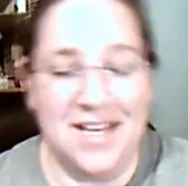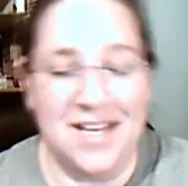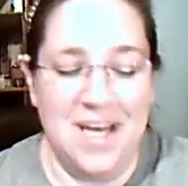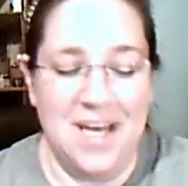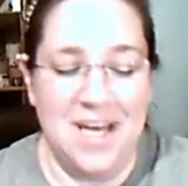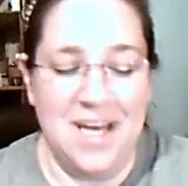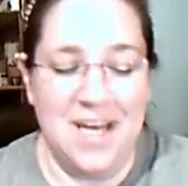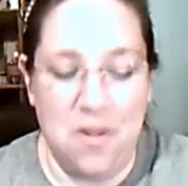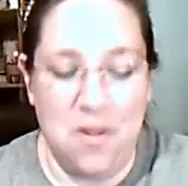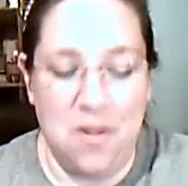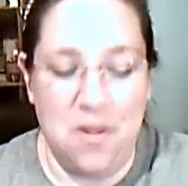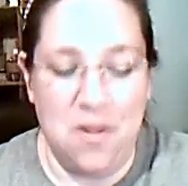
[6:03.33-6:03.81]

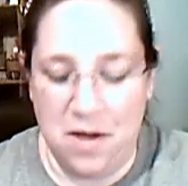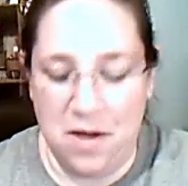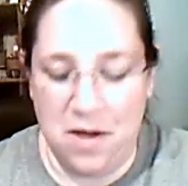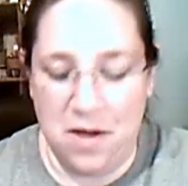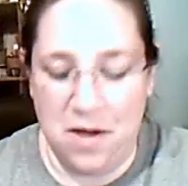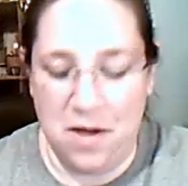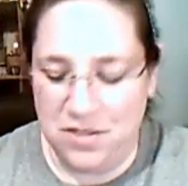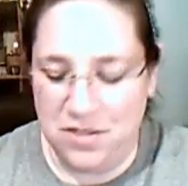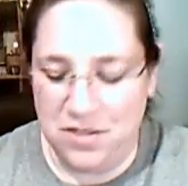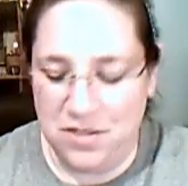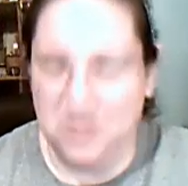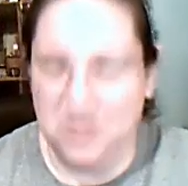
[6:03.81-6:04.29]
Otherwise,
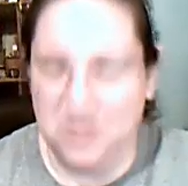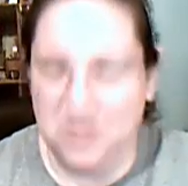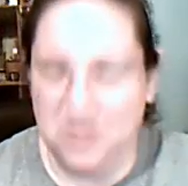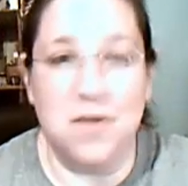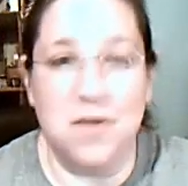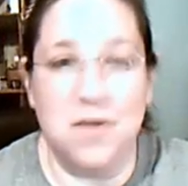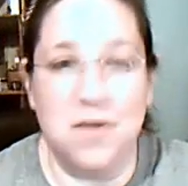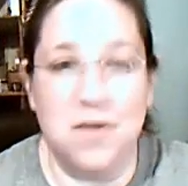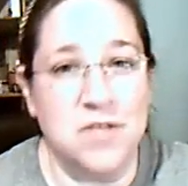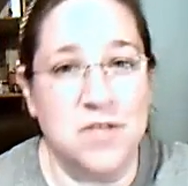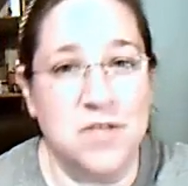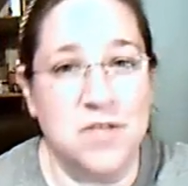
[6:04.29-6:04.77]
you'll need to go to
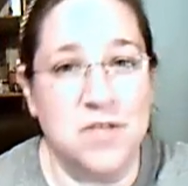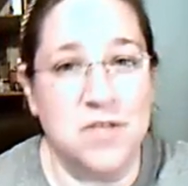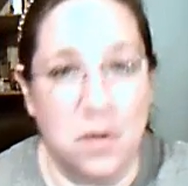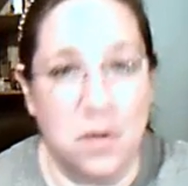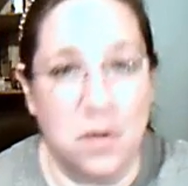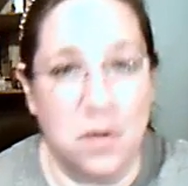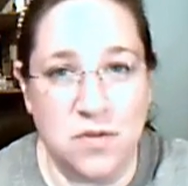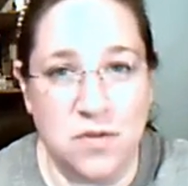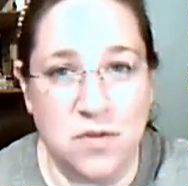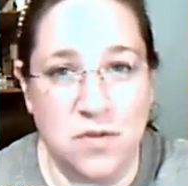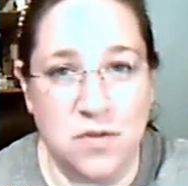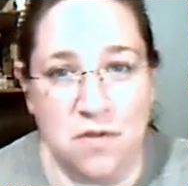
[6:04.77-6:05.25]
a sewing
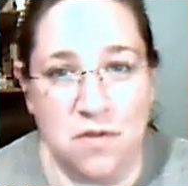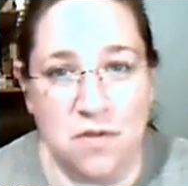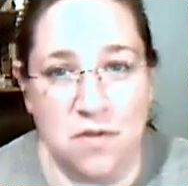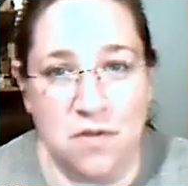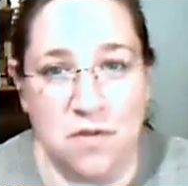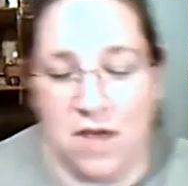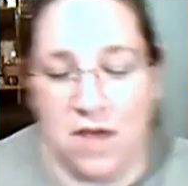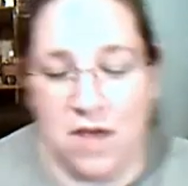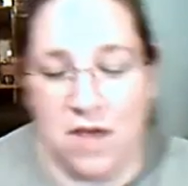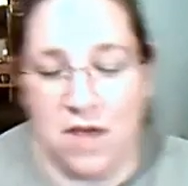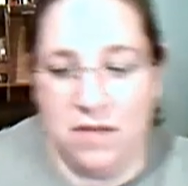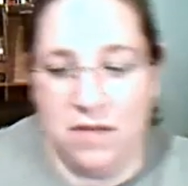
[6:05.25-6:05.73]
store to
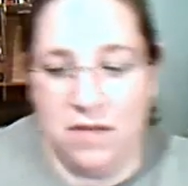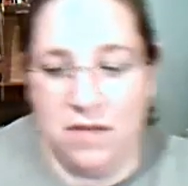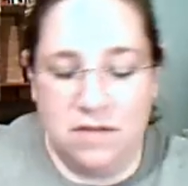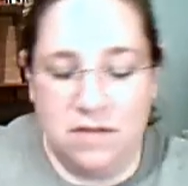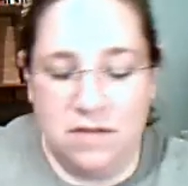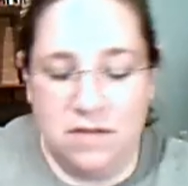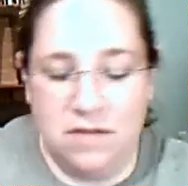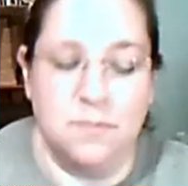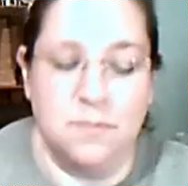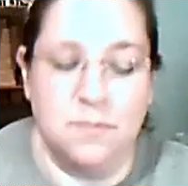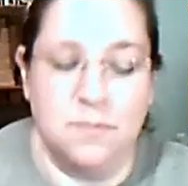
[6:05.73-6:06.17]
find these.